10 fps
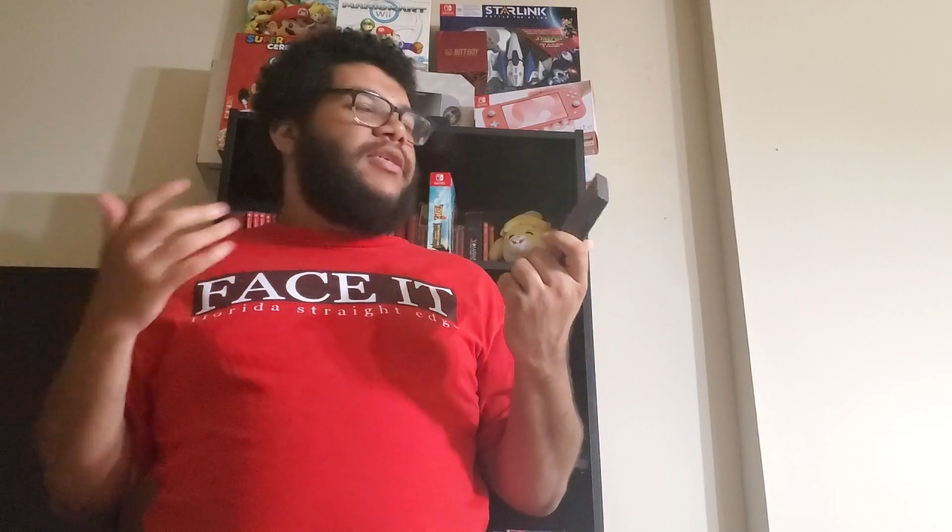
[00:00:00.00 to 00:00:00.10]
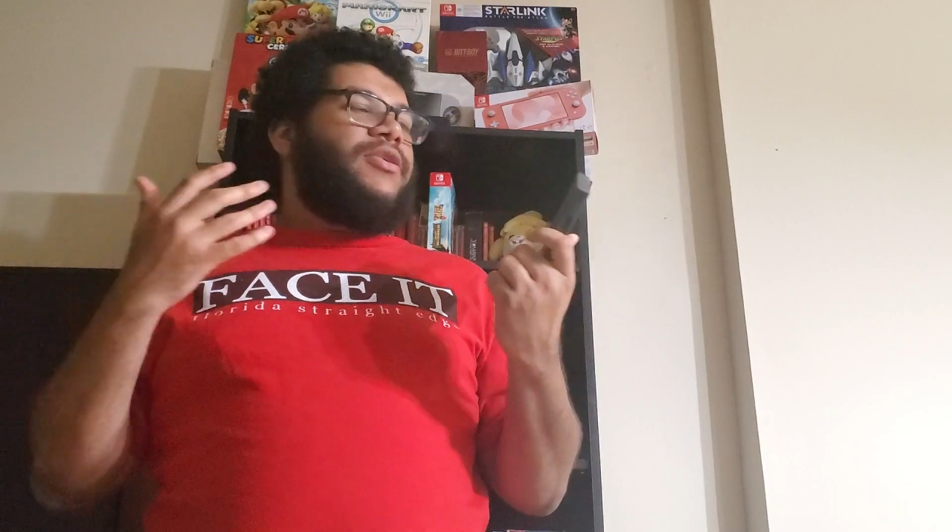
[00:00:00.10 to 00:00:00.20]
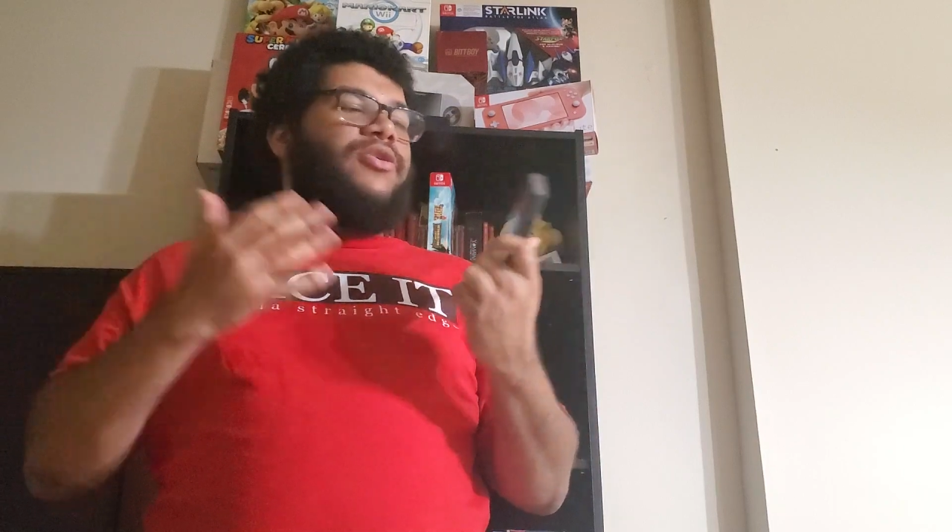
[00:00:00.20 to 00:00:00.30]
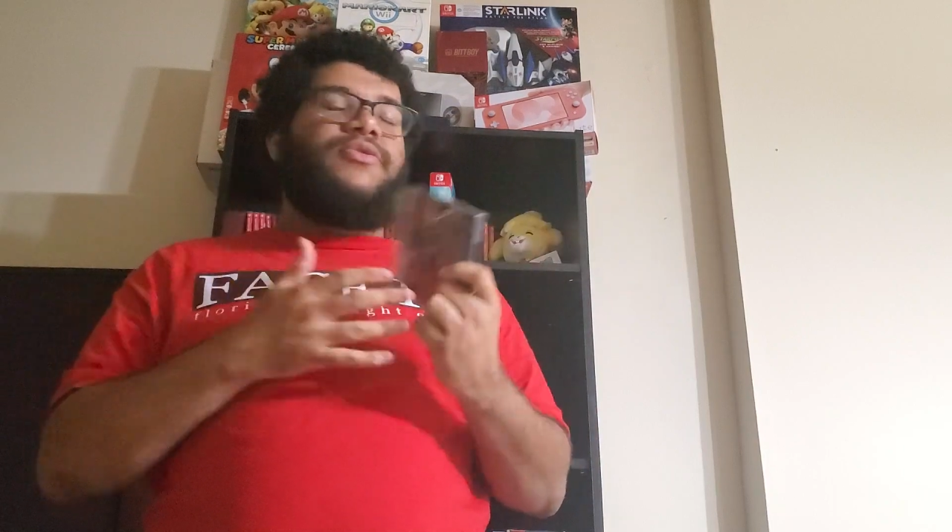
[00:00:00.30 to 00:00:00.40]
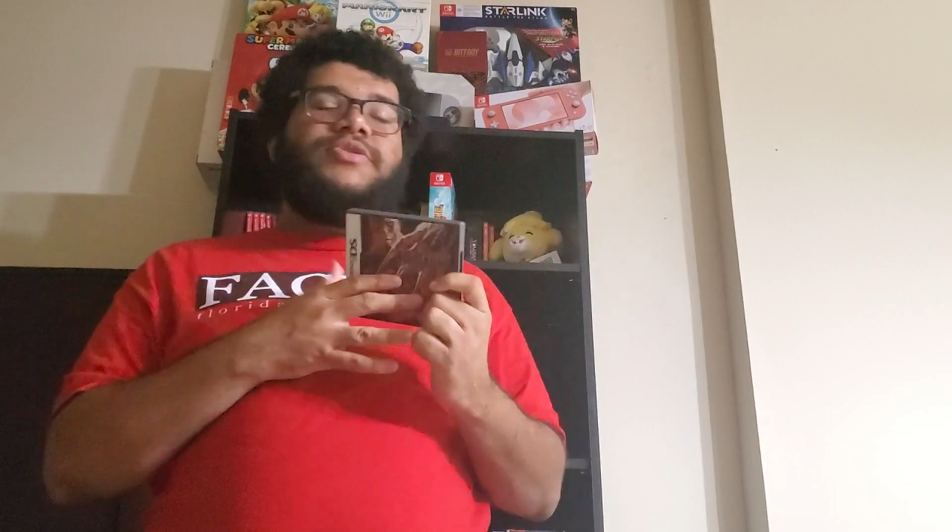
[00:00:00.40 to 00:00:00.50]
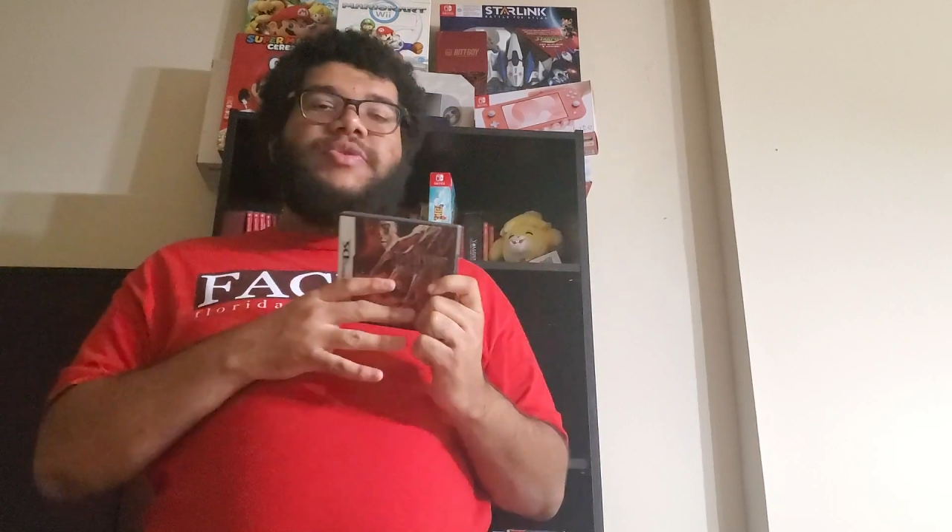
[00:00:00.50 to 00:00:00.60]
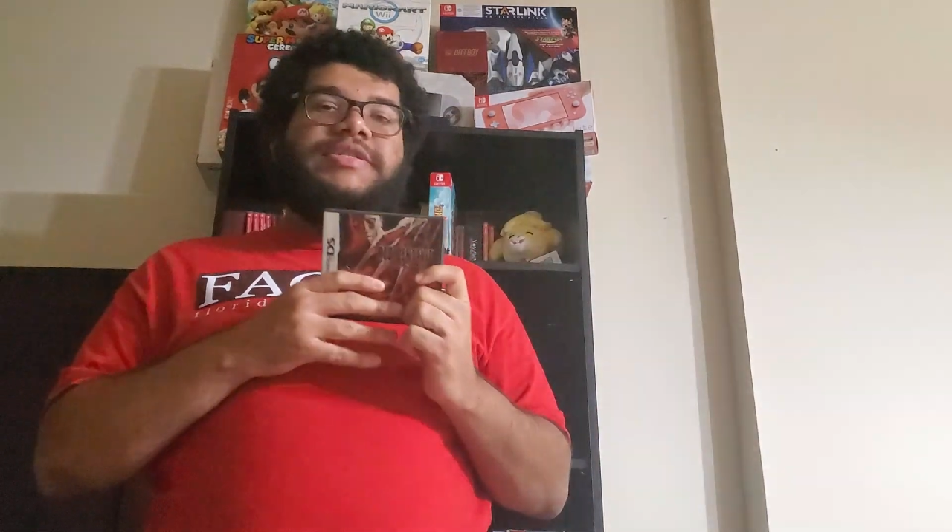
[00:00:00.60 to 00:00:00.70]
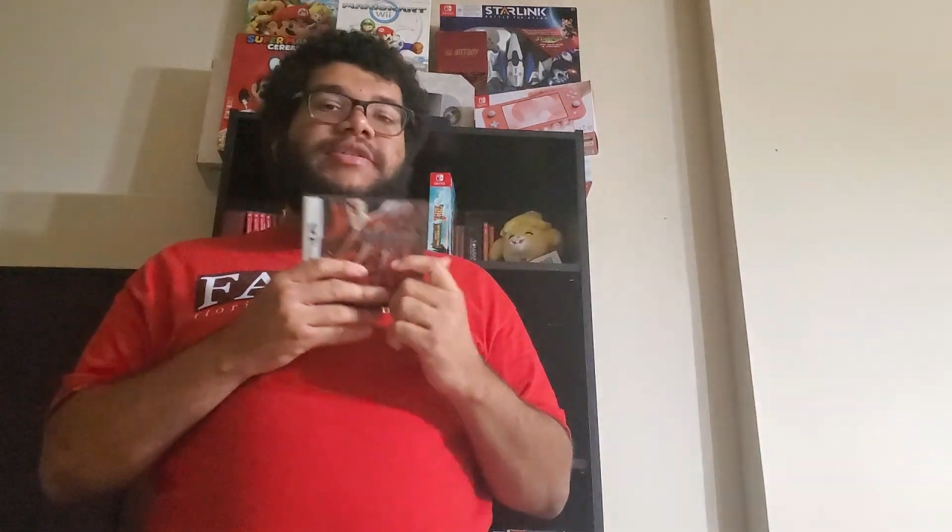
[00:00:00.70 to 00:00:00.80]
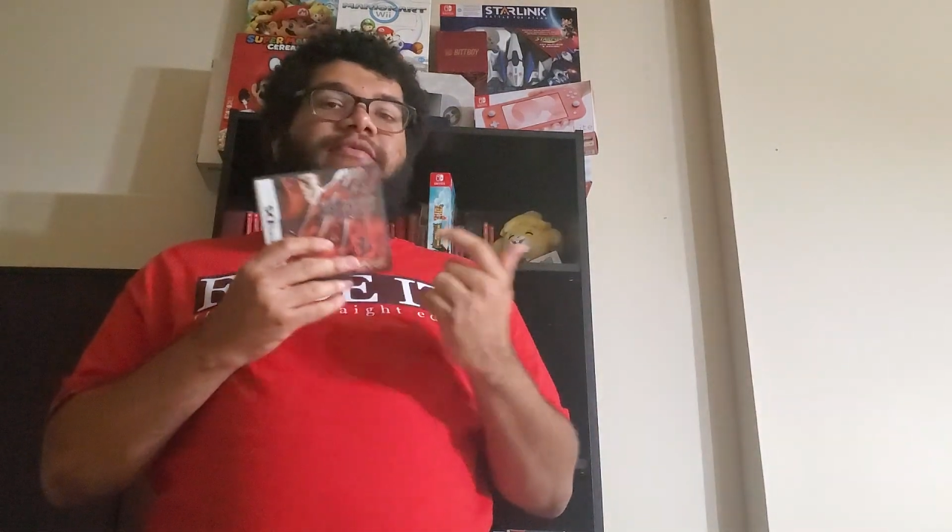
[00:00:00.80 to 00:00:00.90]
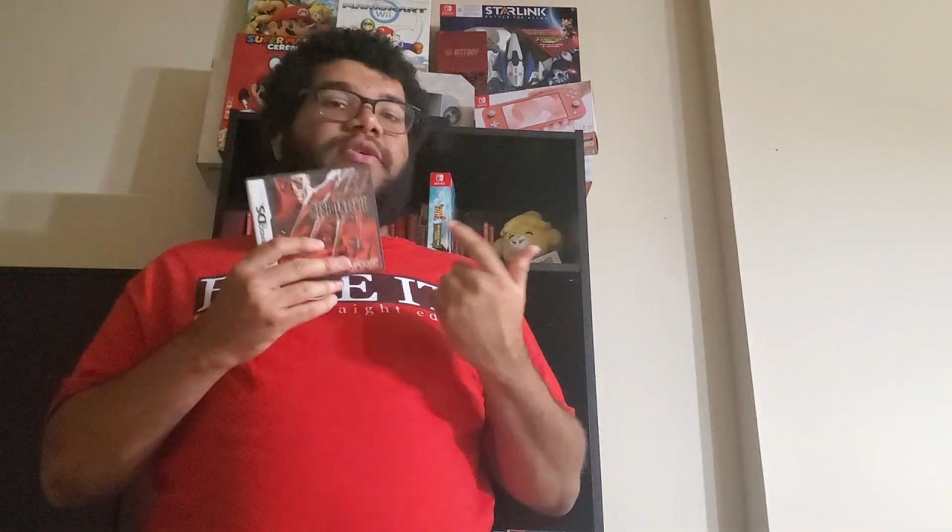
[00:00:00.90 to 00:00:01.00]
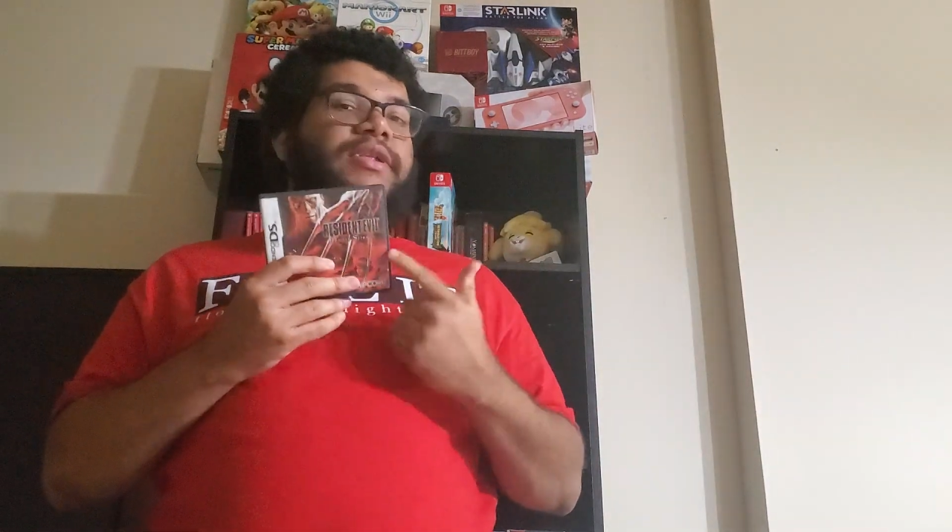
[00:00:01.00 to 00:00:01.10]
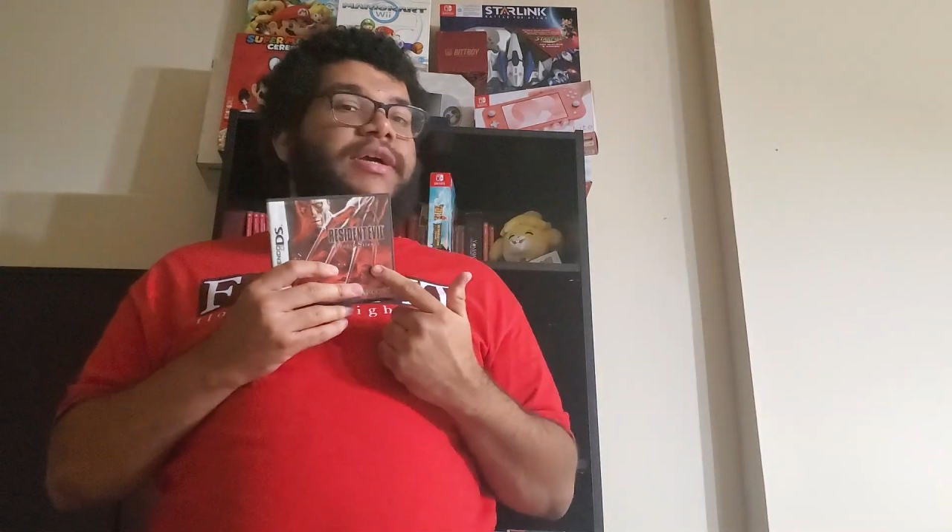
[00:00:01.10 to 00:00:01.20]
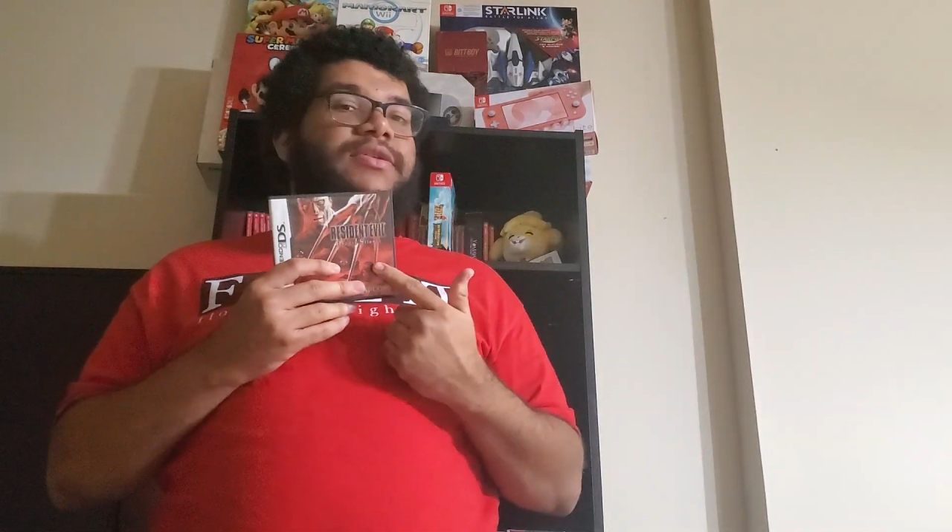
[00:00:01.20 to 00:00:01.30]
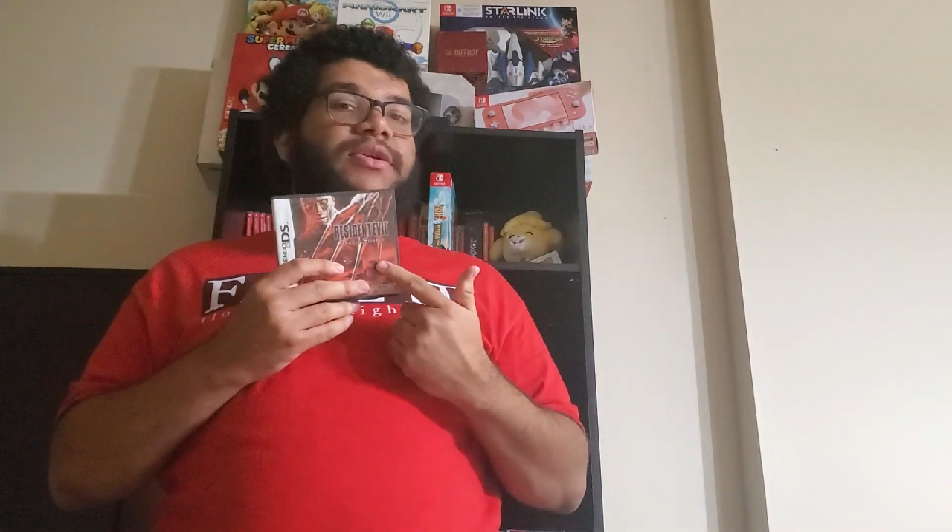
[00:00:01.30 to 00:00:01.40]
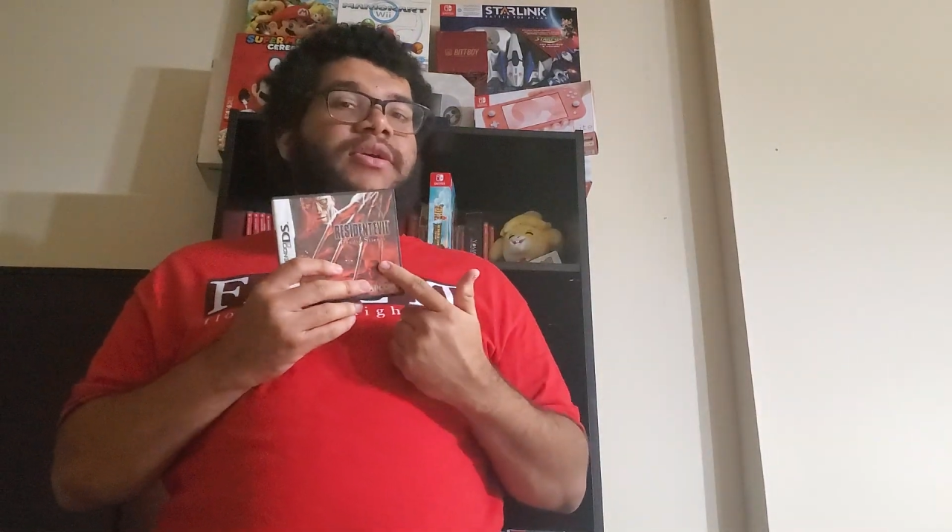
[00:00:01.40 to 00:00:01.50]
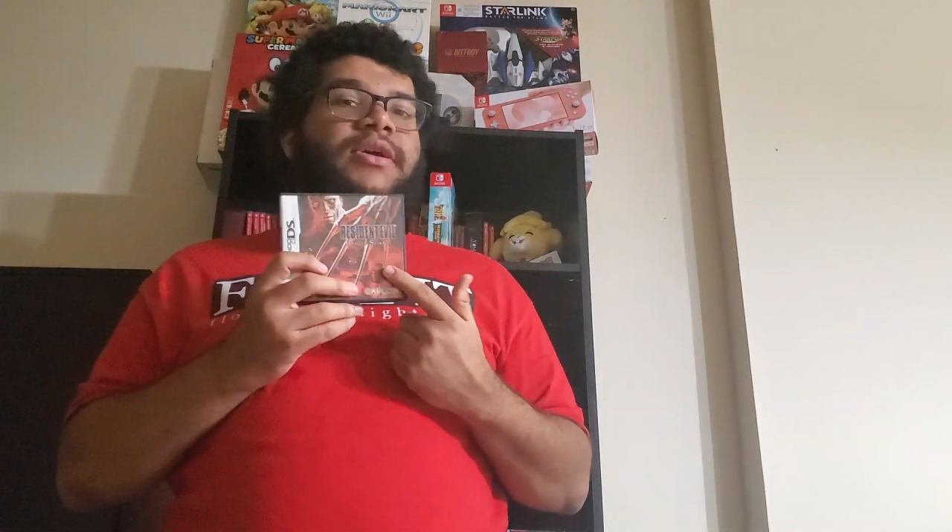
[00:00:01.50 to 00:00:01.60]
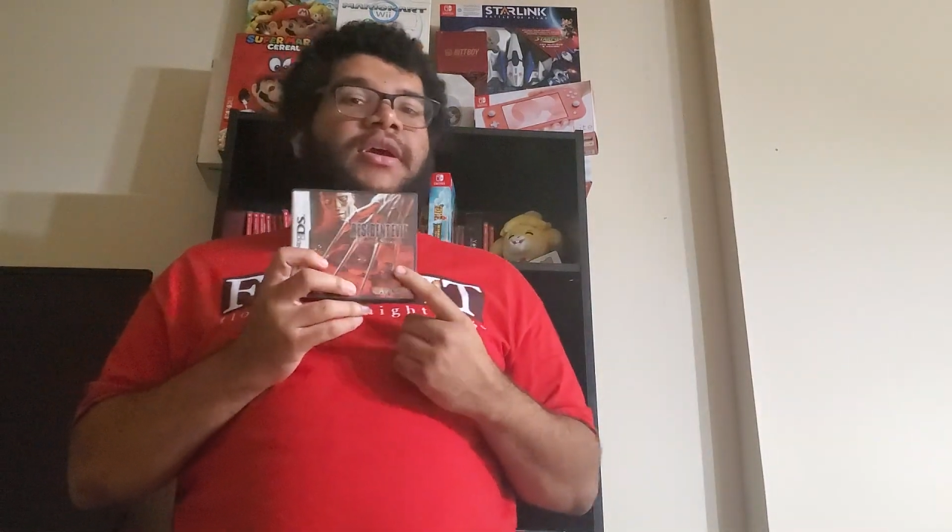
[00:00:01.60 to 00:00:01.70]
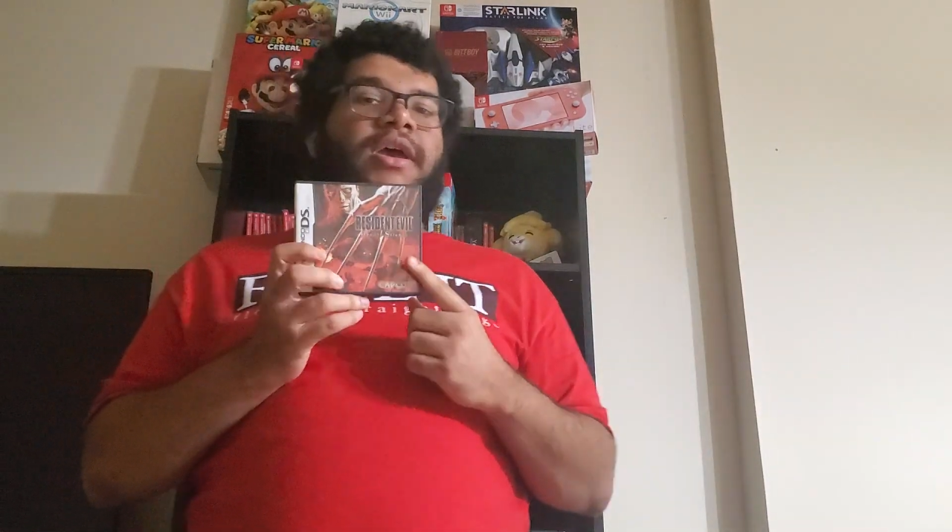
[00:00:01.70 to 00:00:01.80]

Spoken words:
and a huge Resident Evil collector.